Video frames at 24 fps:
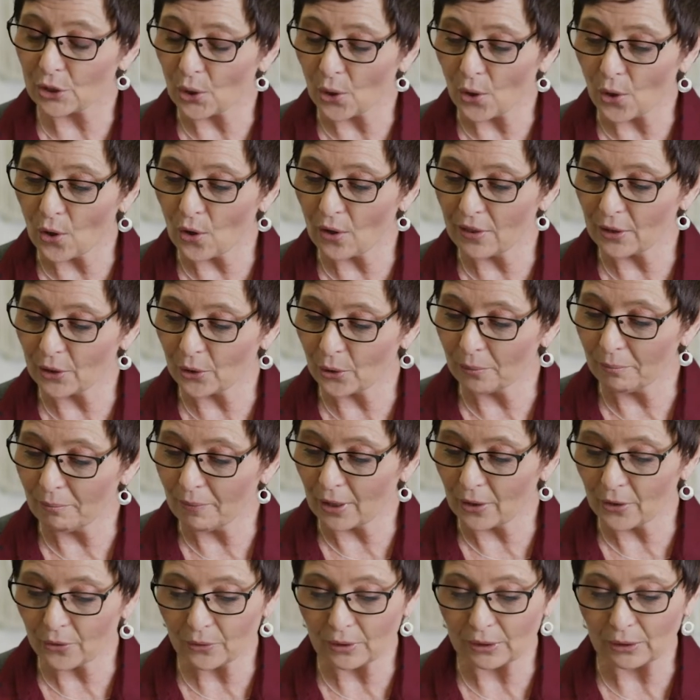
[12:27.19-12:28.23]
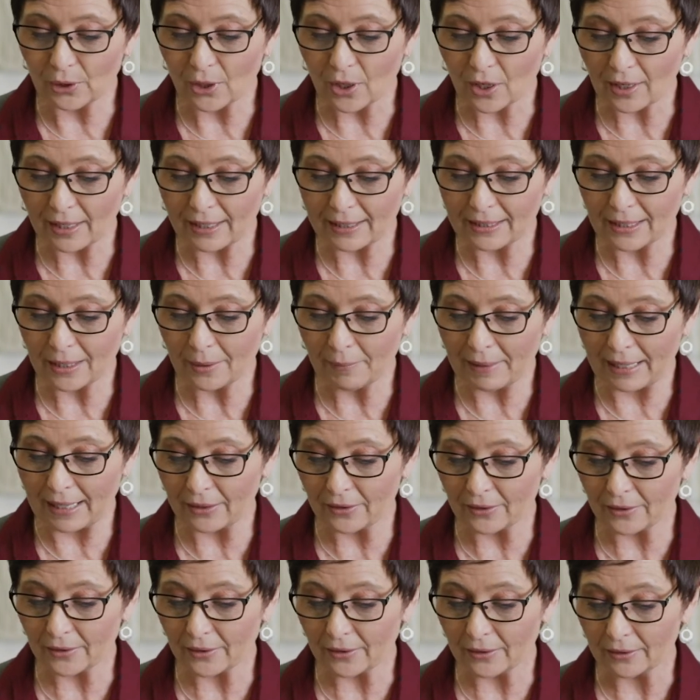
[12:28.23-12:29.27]
all that her mother-in-law had
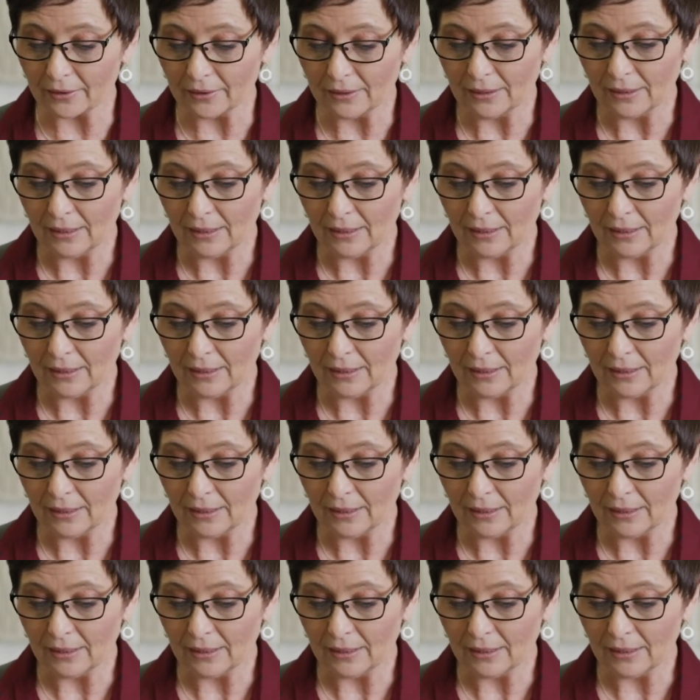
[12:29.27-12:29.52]
commanded her.